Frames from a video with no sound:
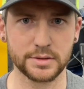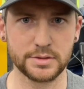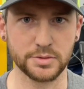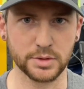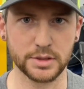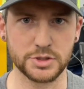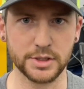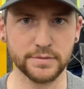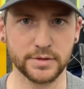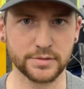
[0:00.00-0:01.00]
to
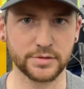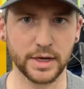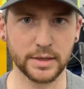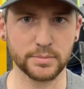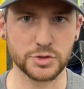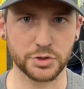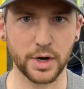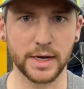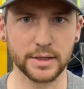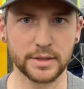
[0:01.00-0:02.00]
achieve the same
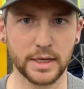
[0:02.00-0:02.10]
strength